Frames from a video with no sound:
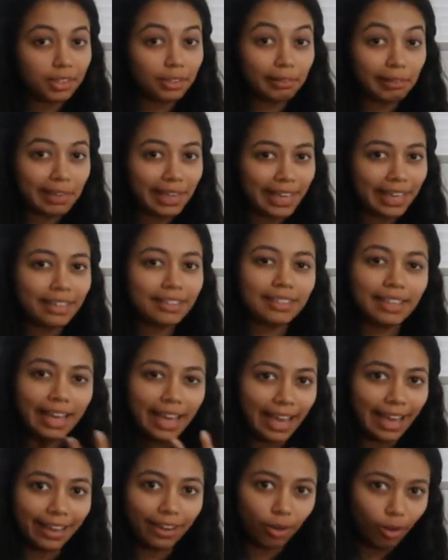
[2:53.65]
You can't
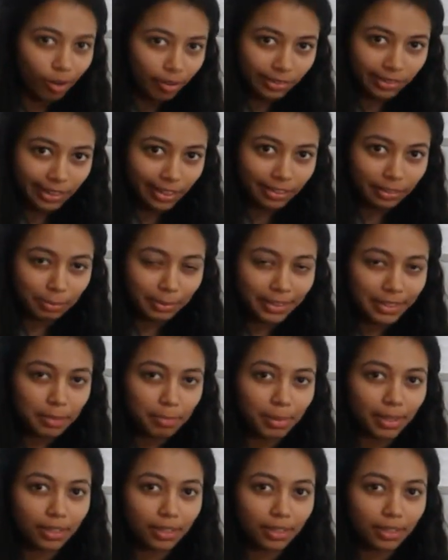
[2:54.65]
add all the elements,